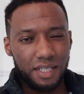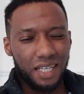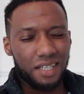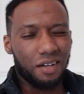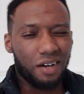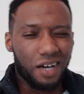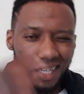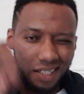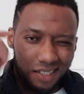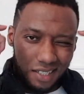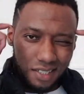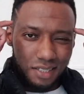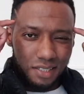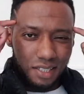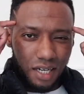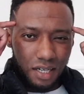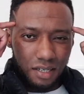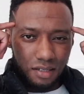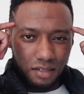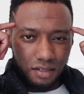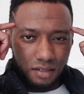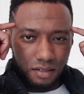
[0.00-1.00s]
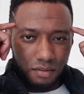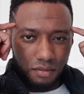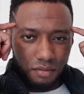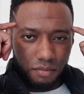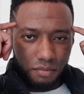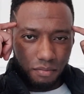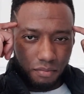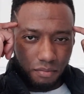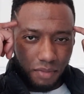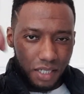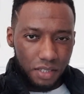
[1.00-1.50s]
They don't understand
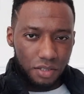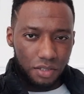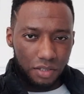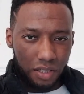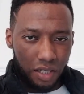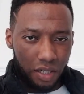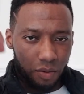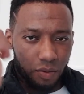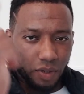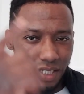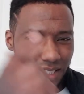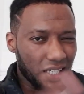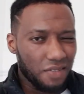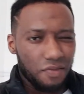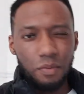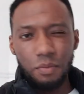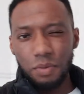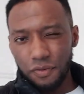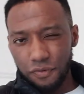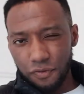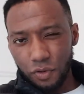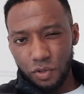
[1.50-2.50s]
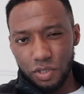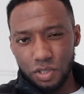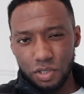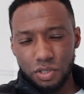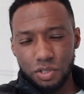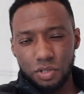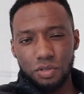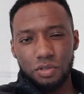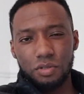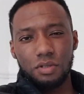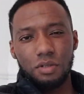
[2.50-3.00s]
man's J Wise. Even before this
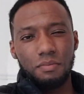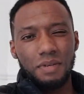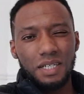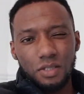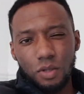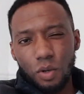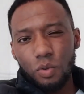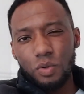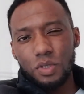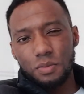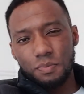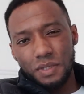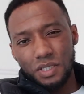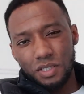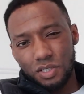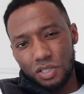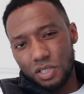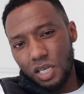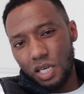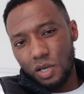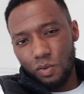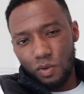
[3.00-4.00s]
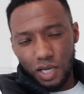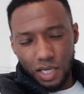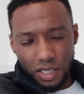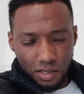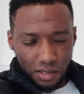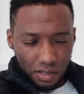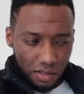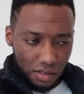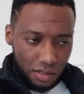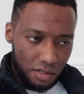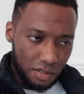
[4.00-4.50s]
YouTube, man's always been J Wise.